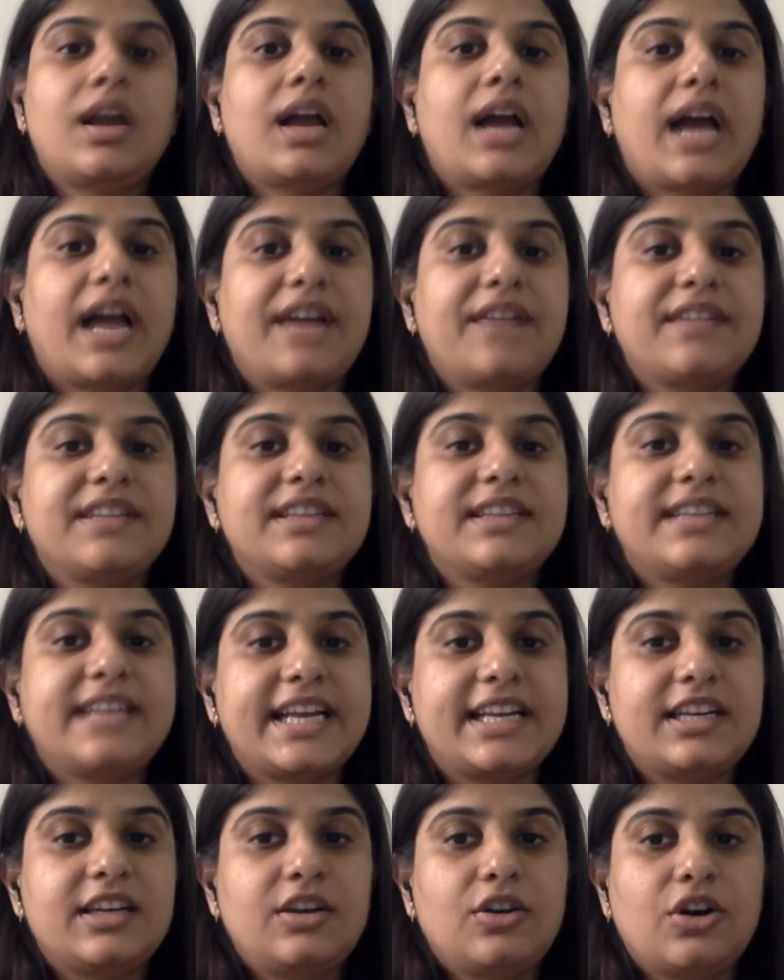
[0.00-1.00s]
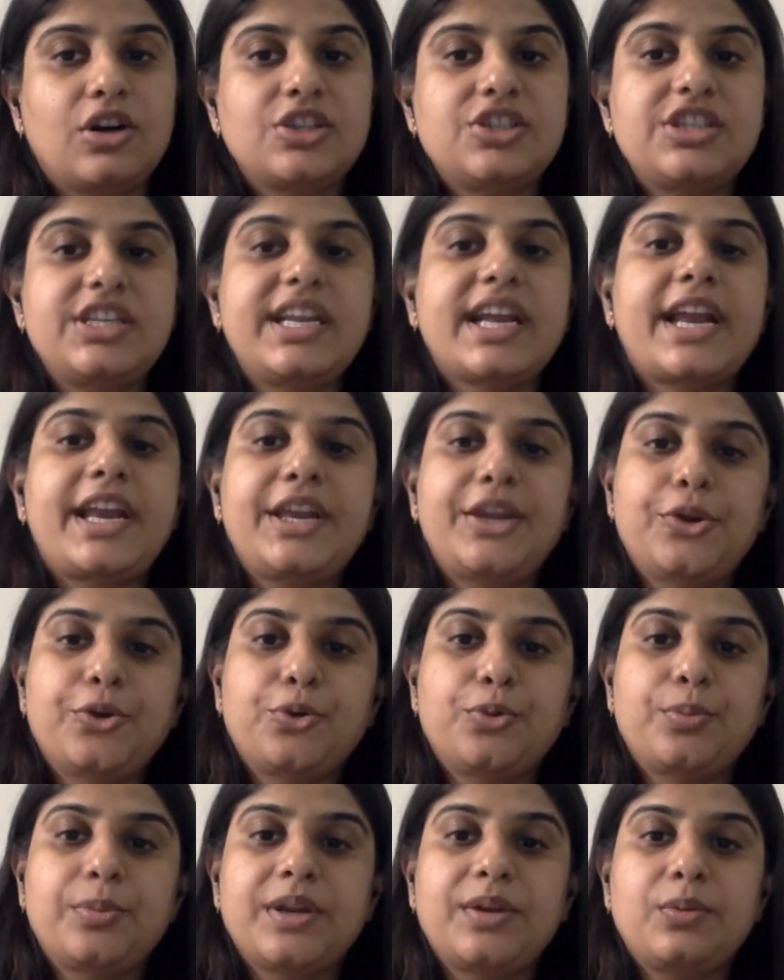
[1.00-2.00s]
and with technology and
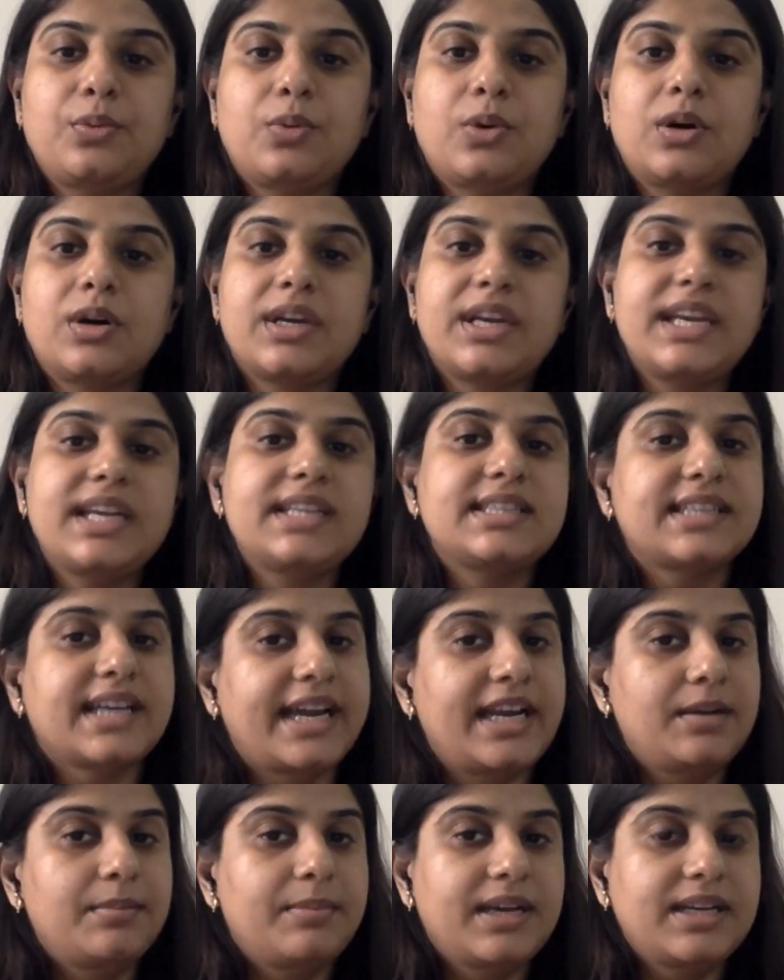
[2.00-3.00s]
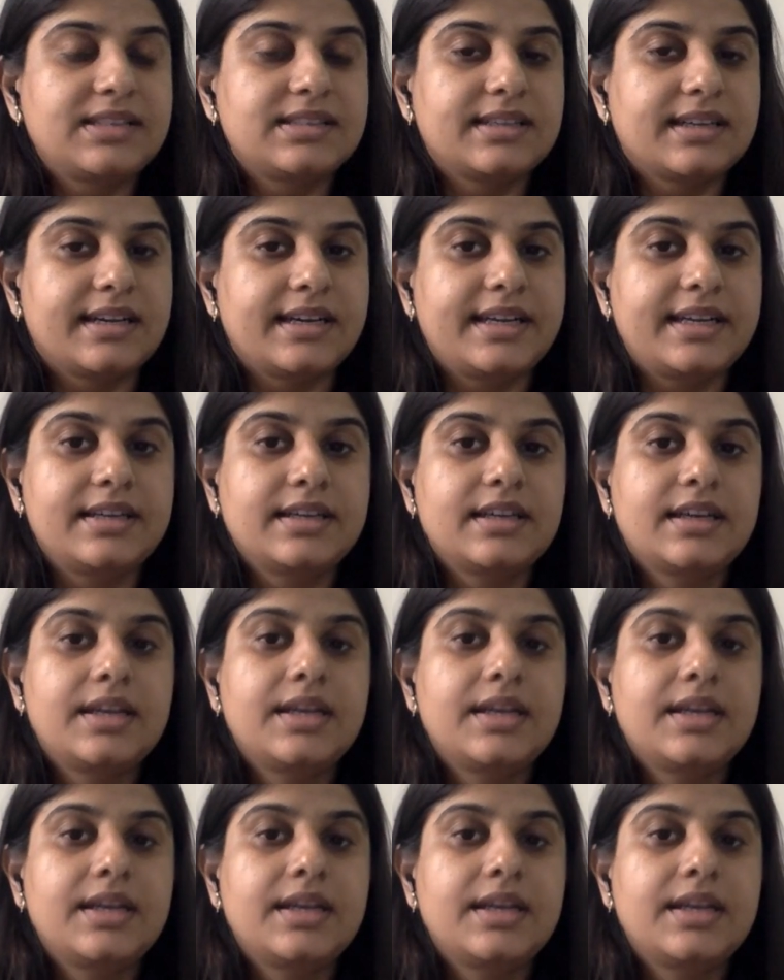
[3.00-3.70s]
human working side by side,